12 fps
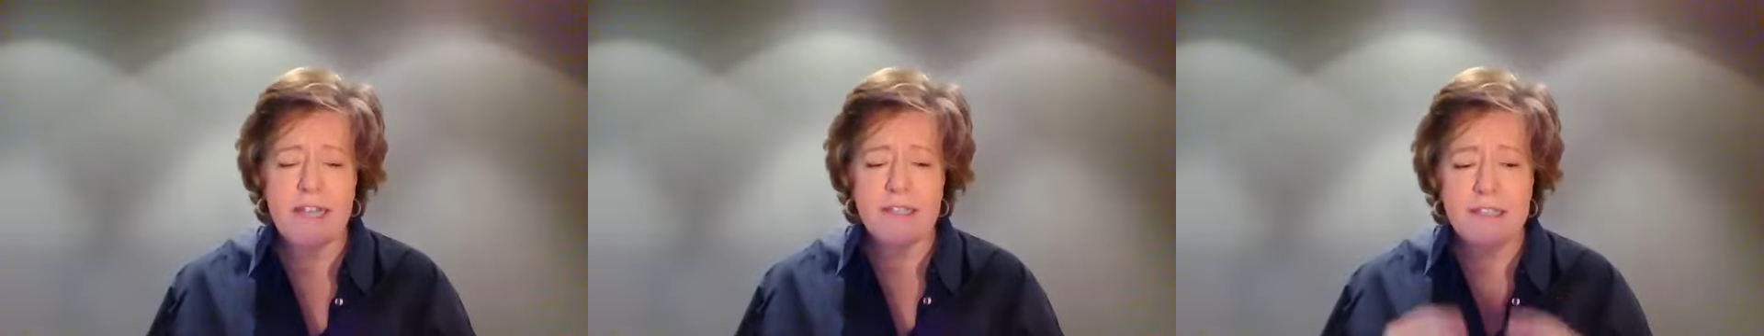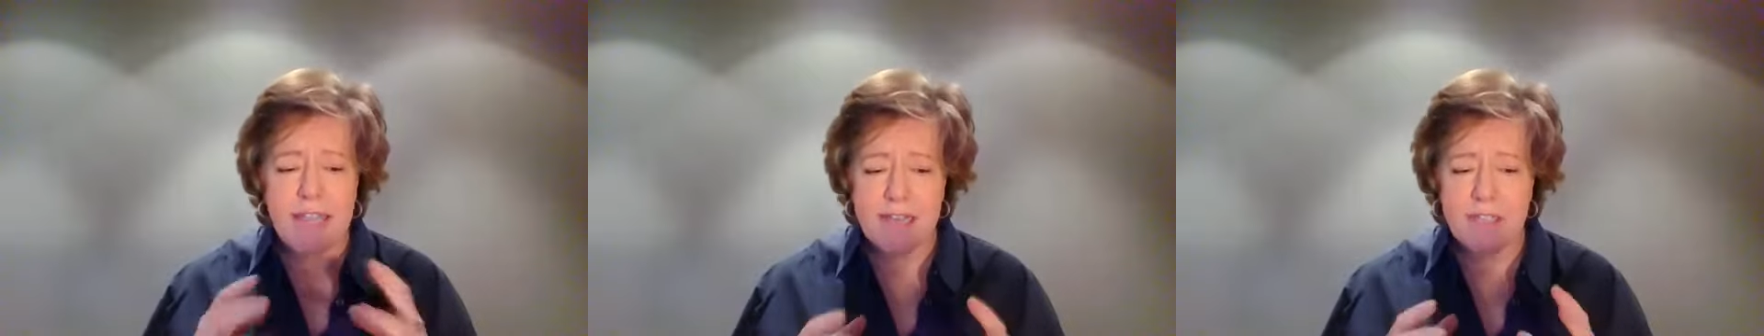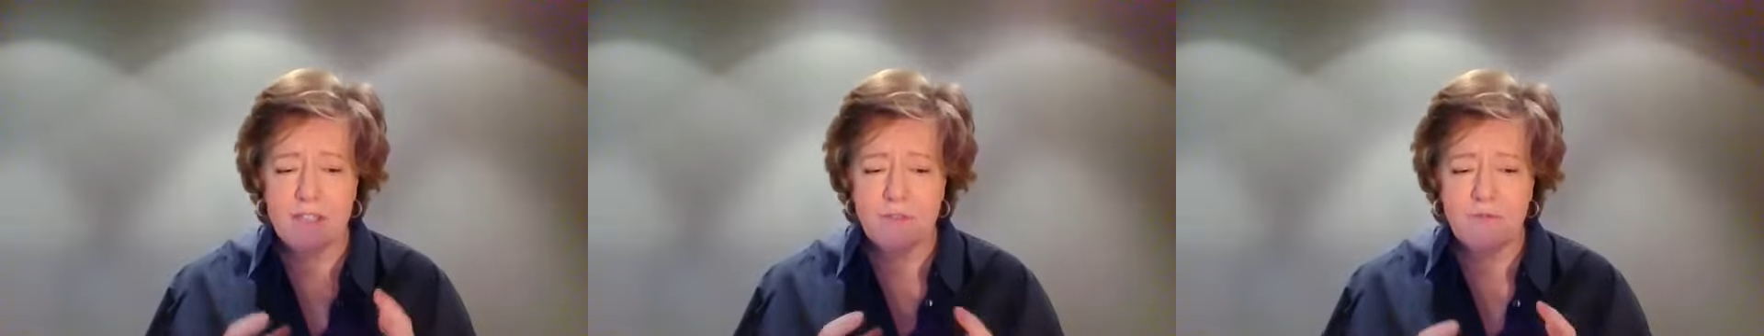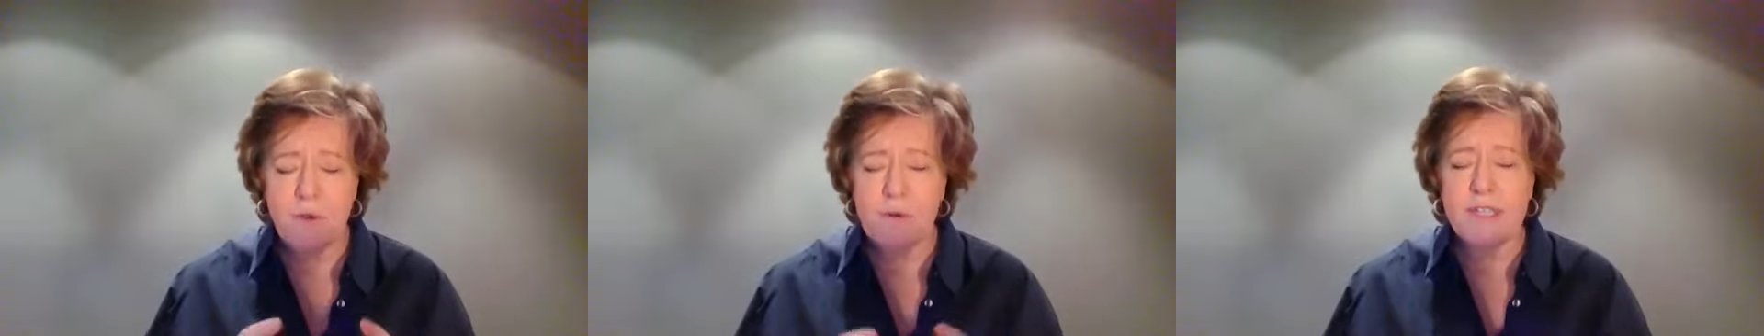and
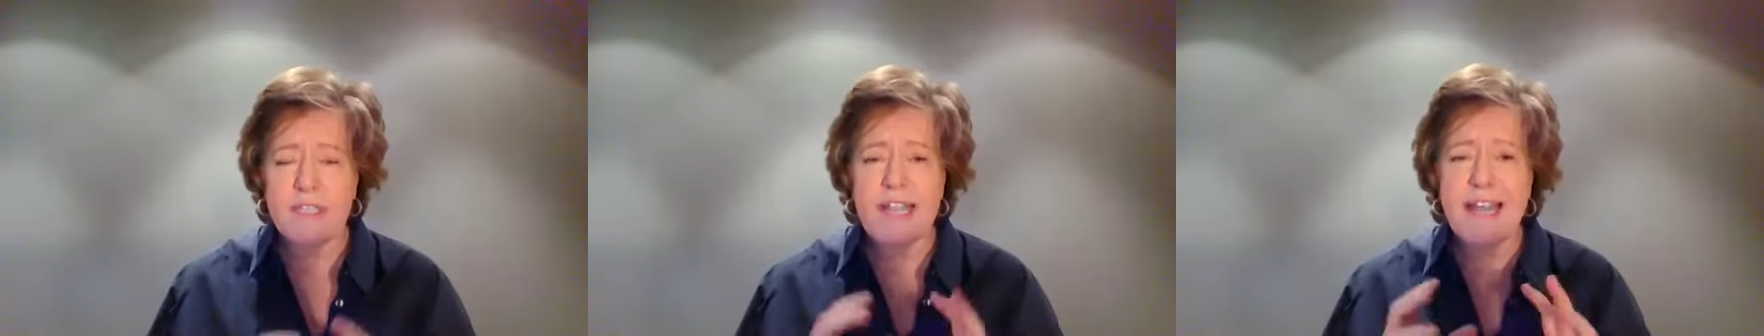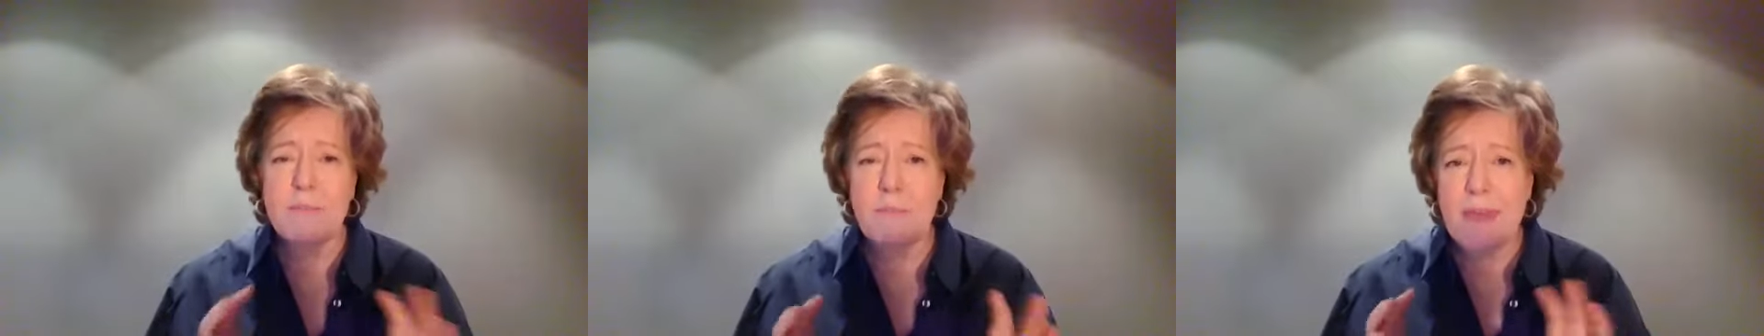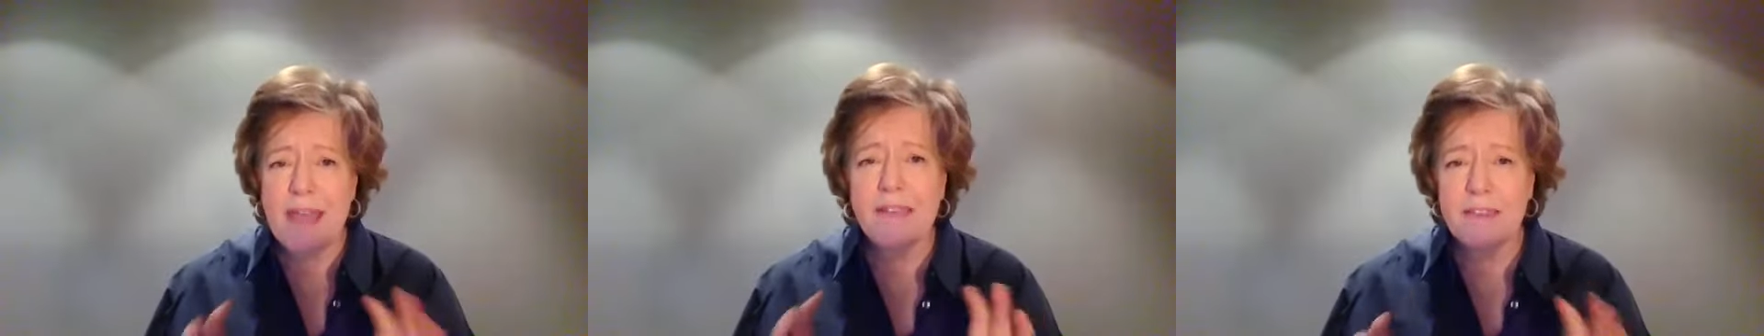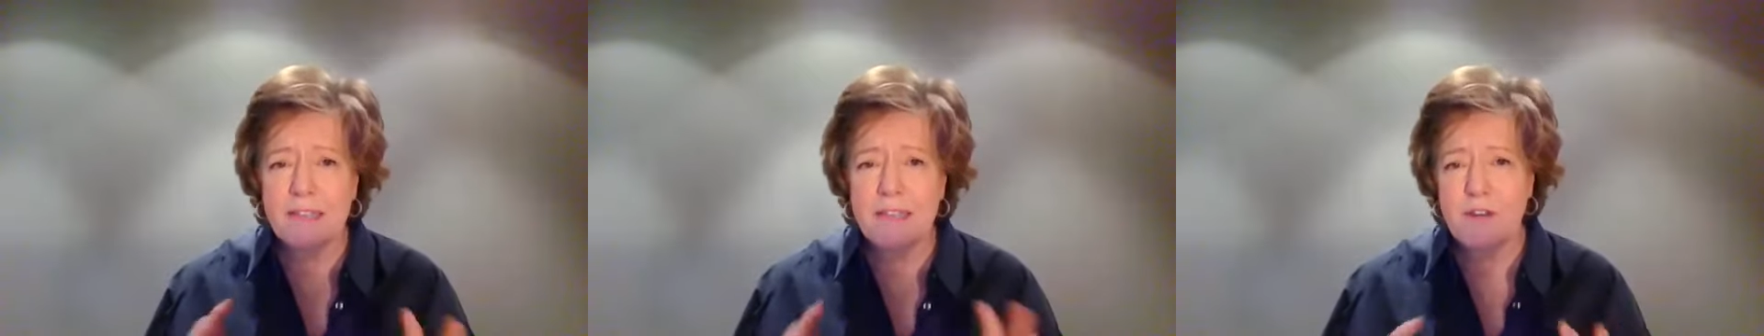saxophonist and
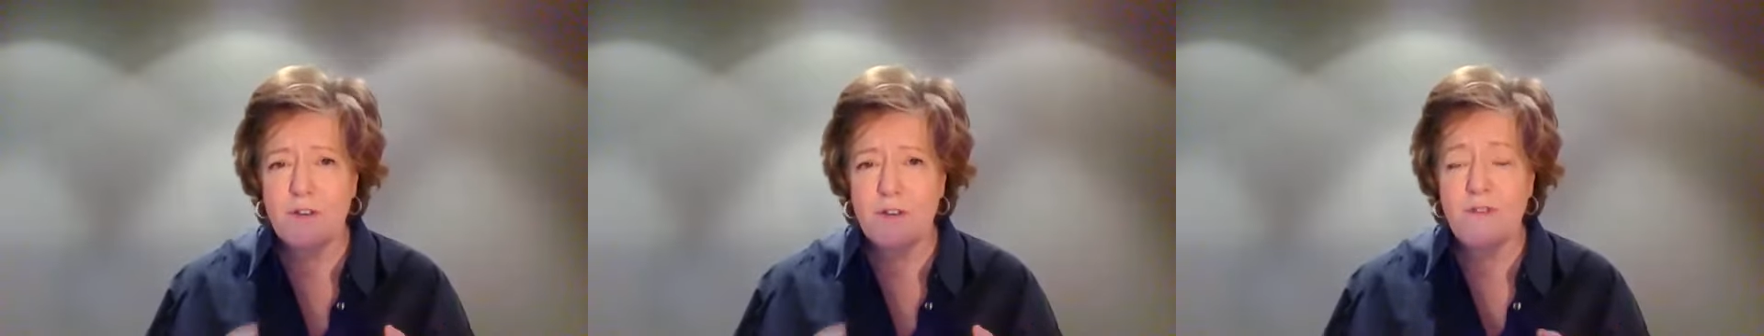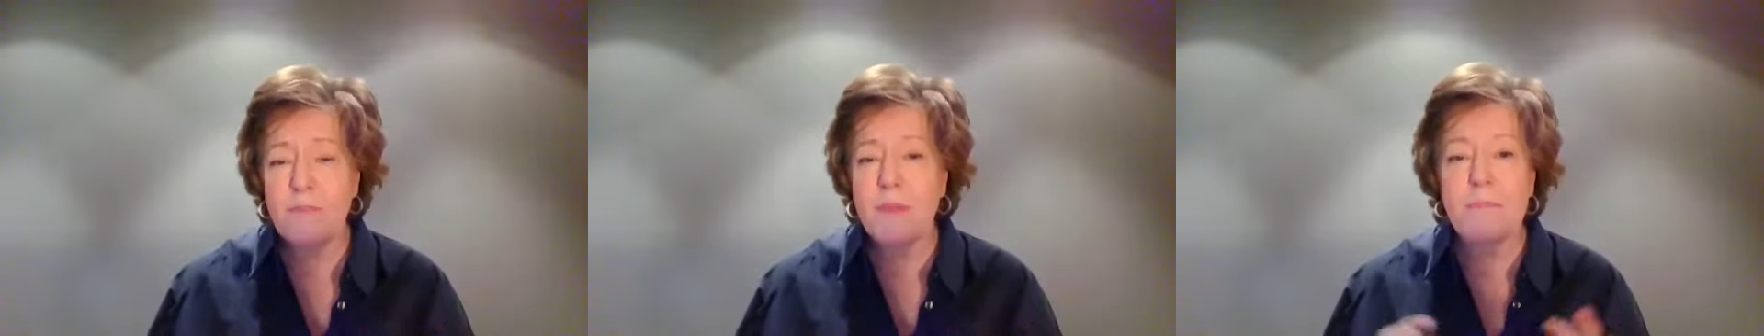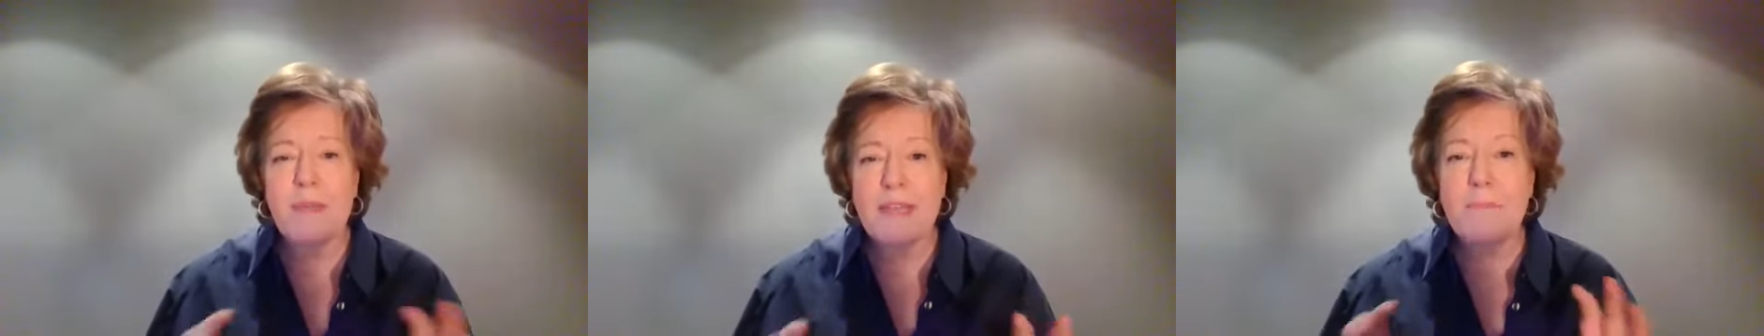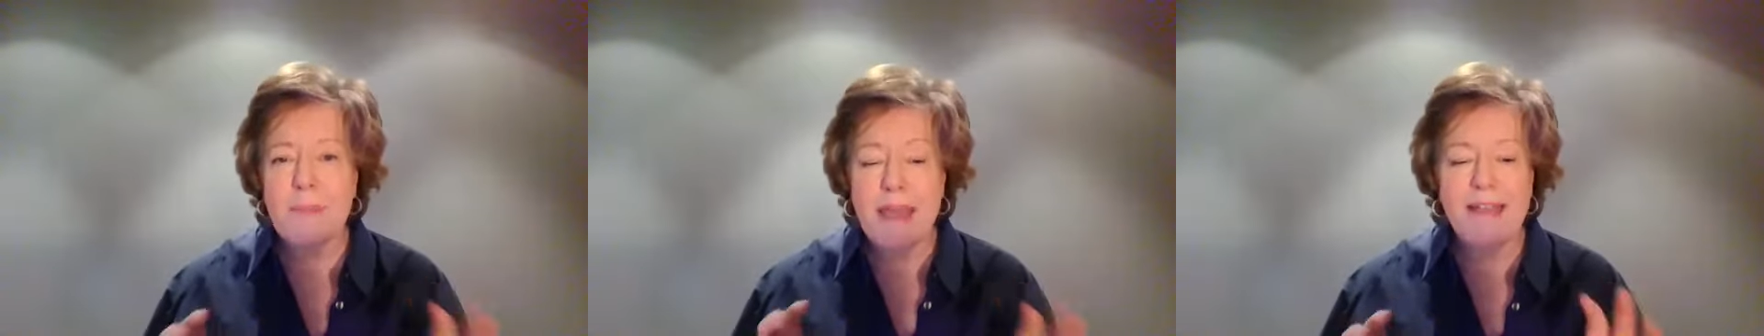band leader from the
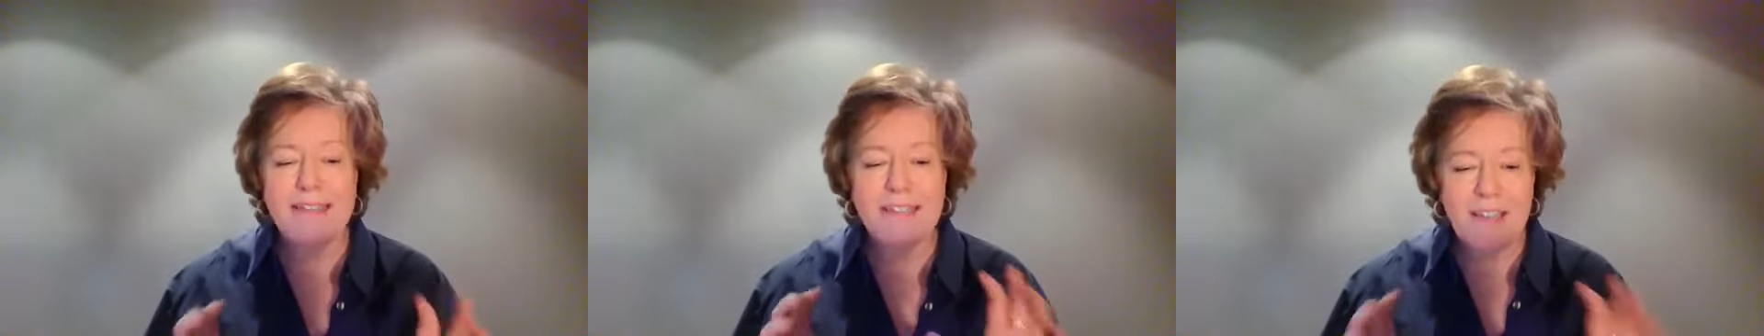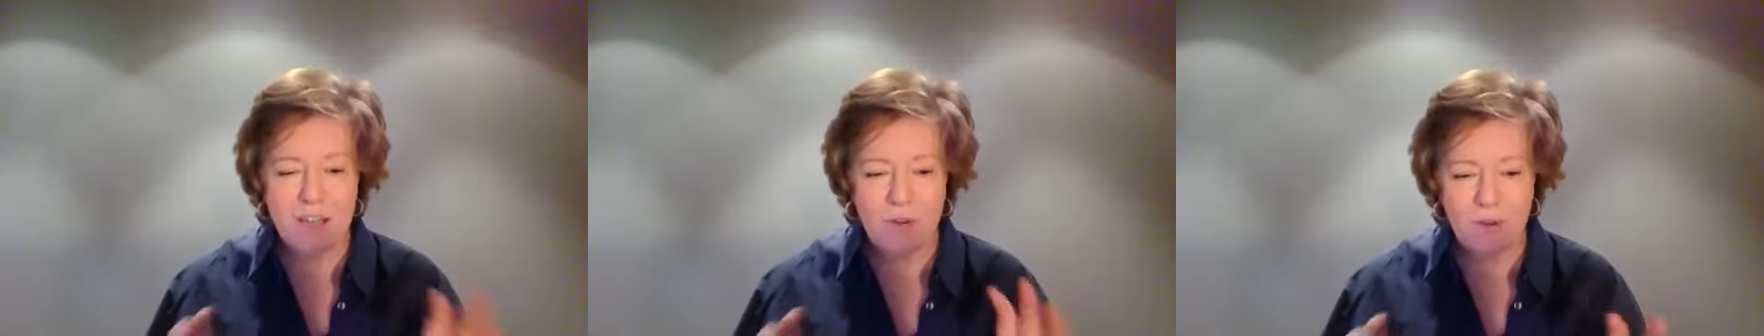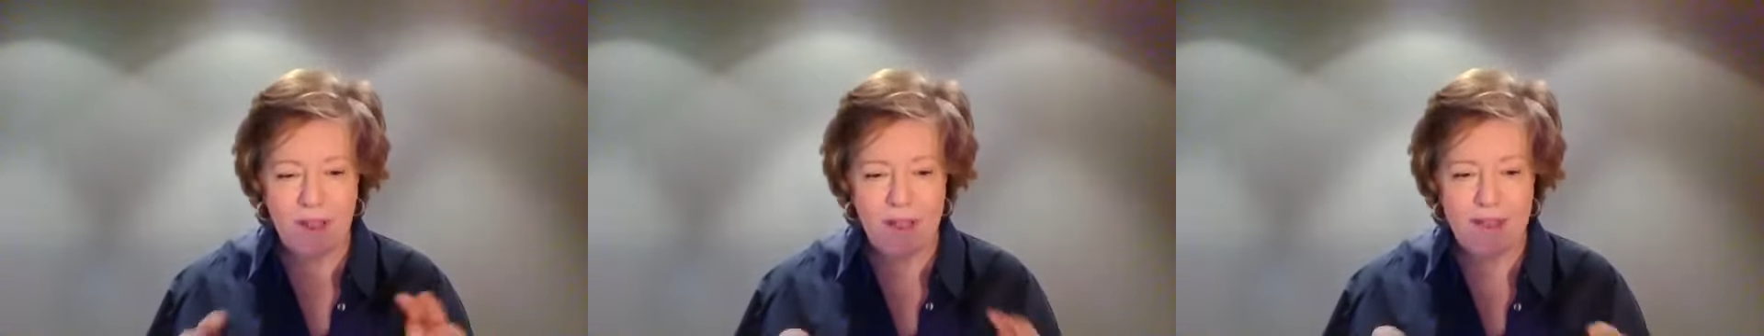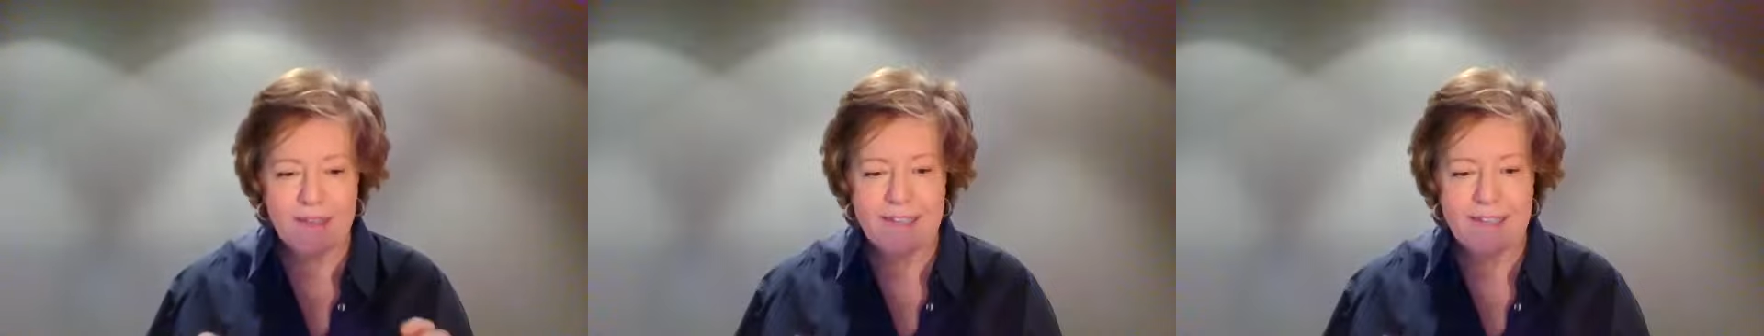big band
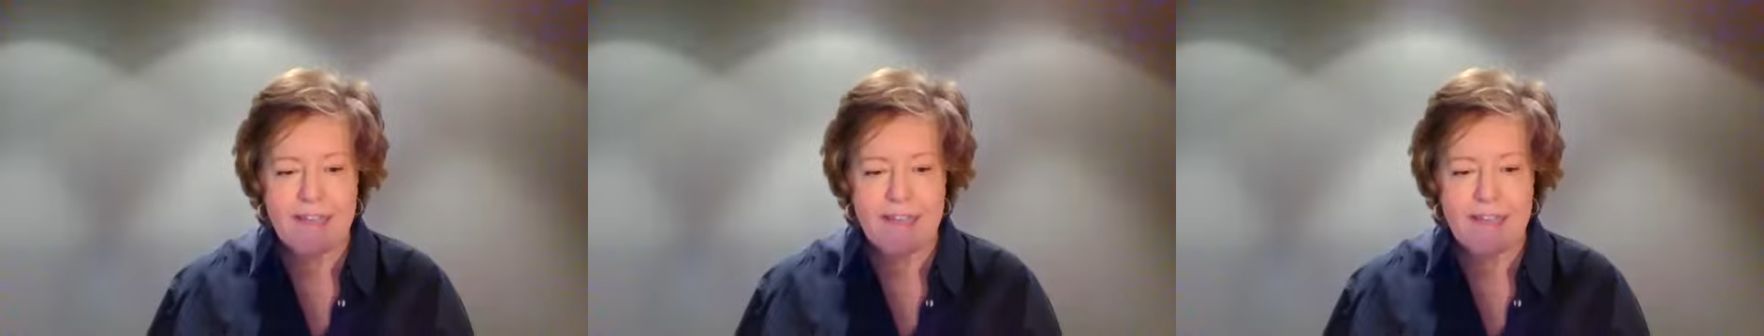era.